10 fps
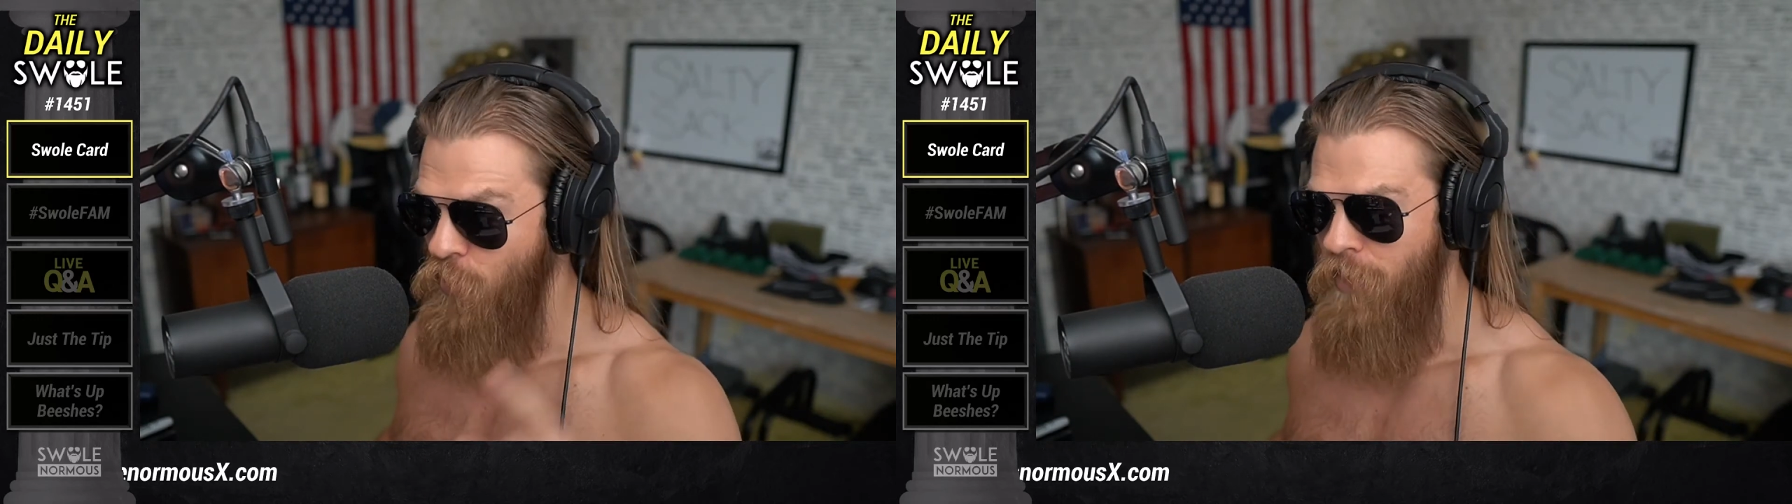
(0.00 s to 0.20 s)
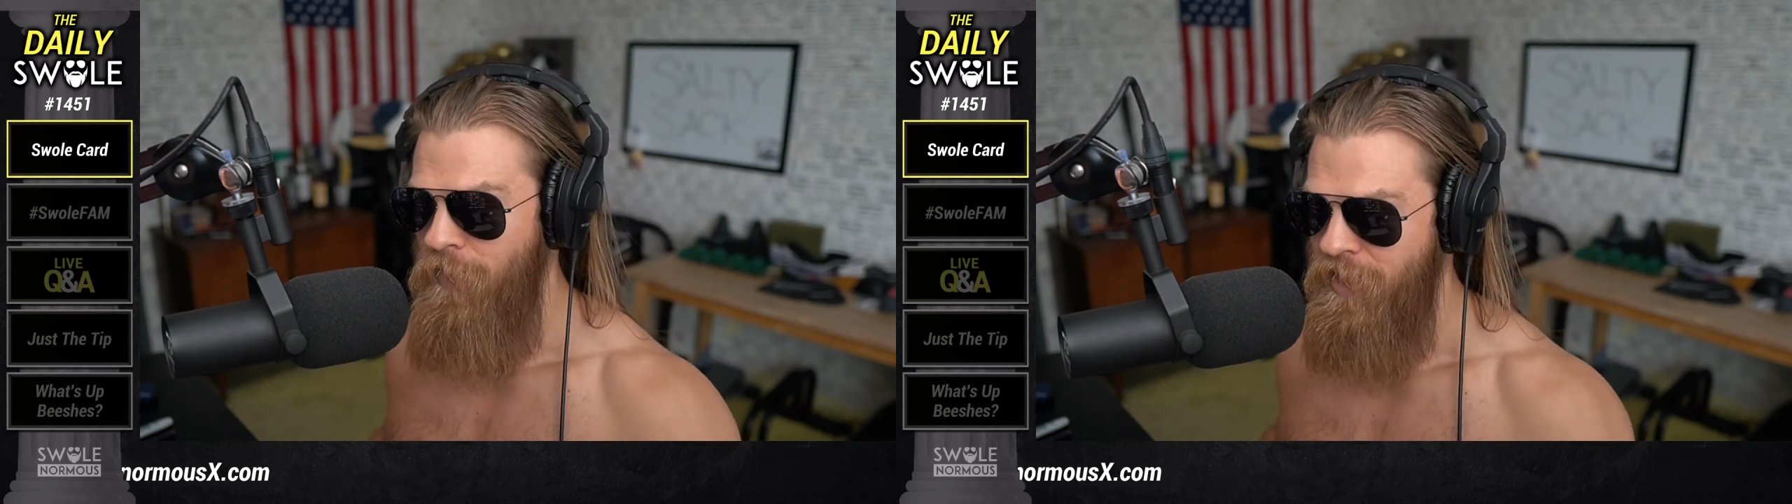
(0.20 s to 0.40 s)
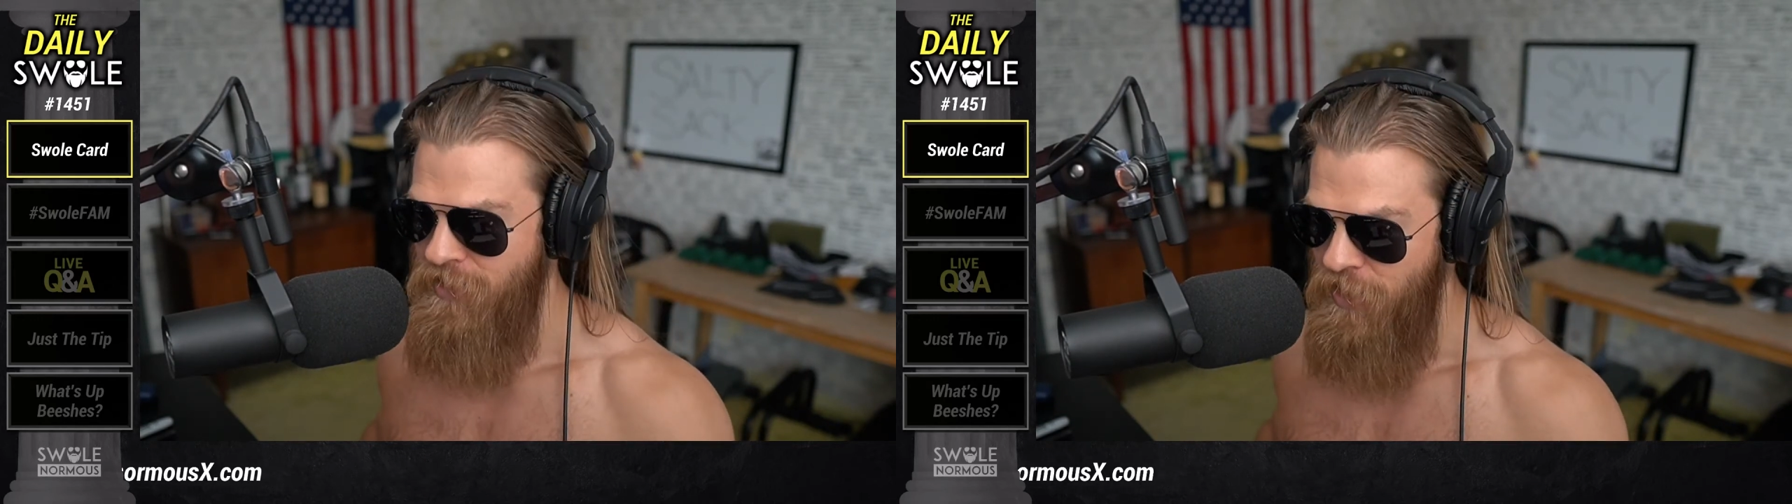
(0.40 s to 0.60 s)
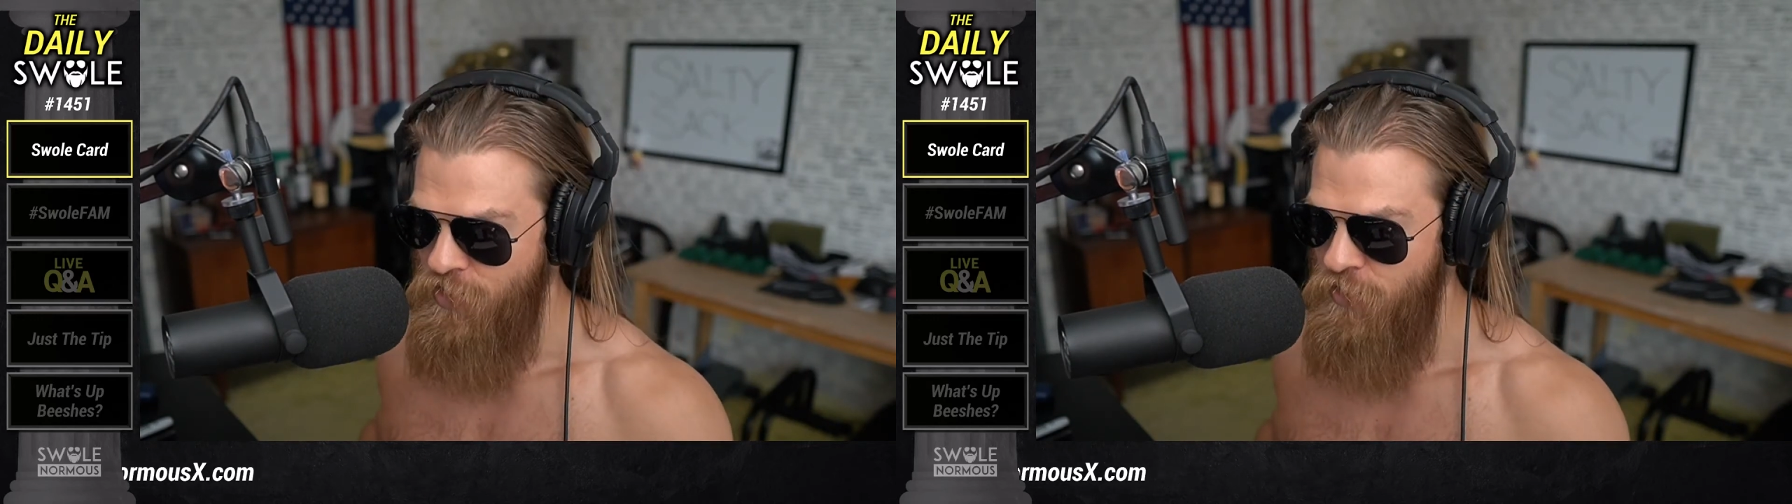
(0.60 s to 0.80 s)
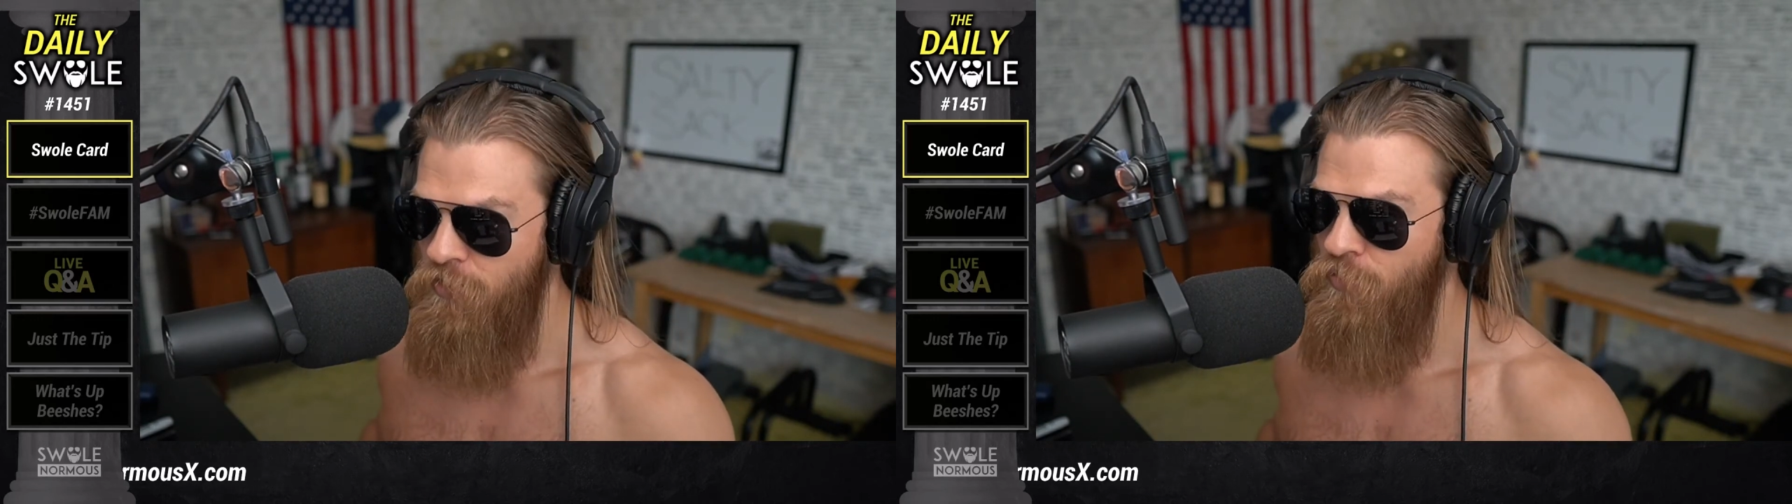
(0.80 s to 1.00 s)
where
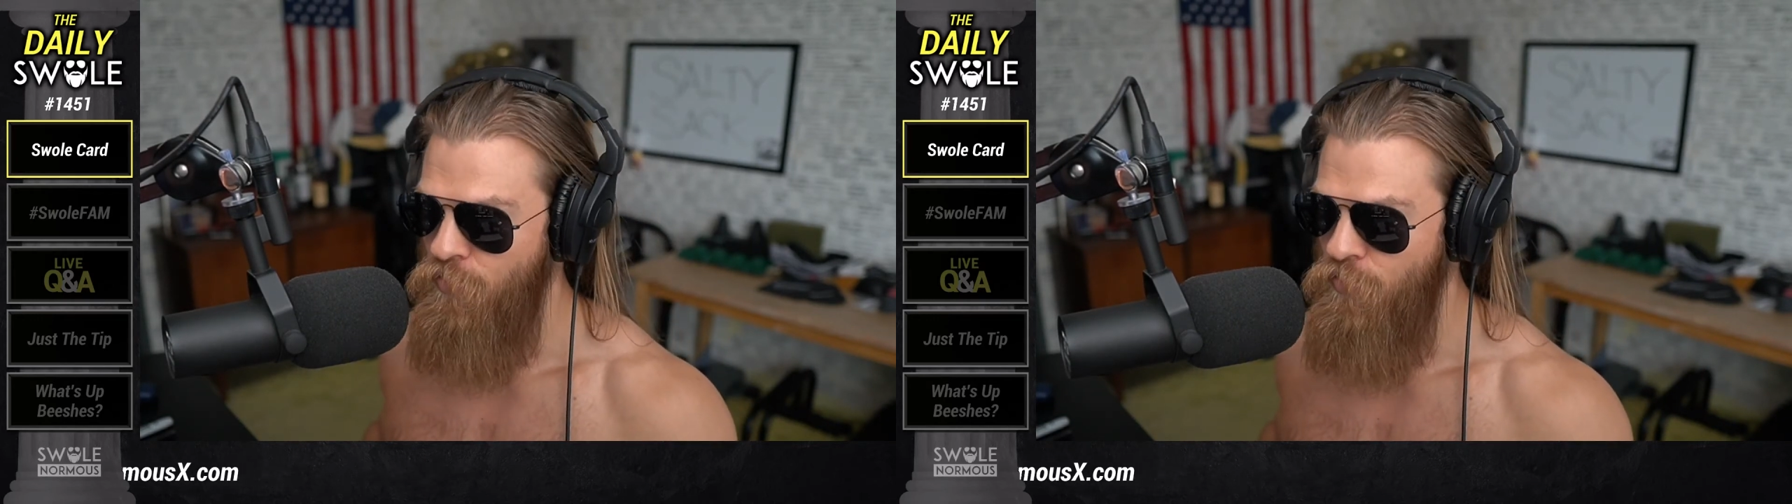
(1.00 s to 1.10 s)
meditation